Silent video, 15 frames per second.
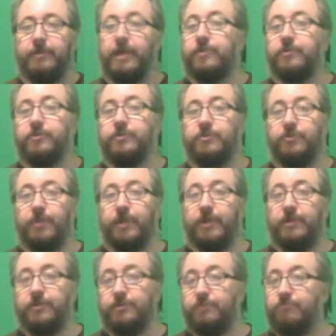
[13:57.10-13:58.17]
Doctor
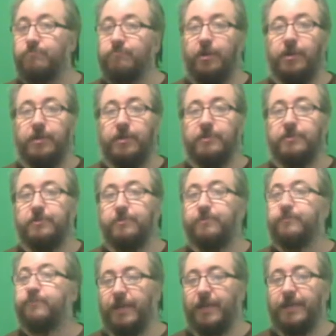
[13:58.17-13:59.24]
Strange,
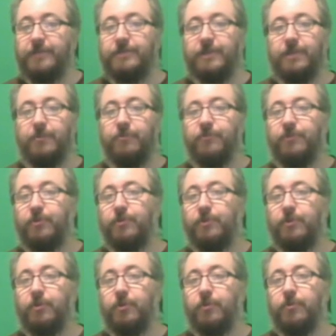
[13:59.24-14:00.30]
awesome. Like I said in the review,
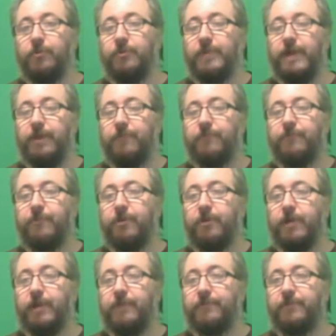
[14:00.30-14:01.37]
the only real
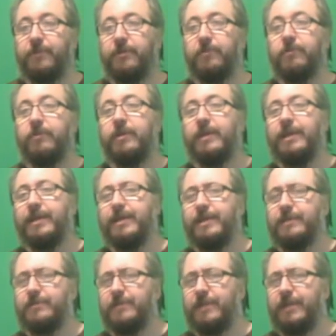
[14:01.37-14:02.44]
downfall I feel
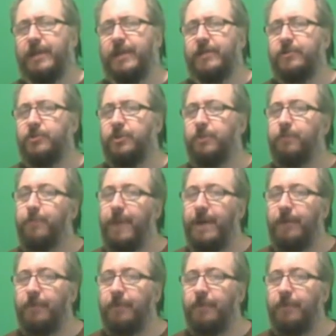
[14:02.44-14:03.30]
is they kind of jump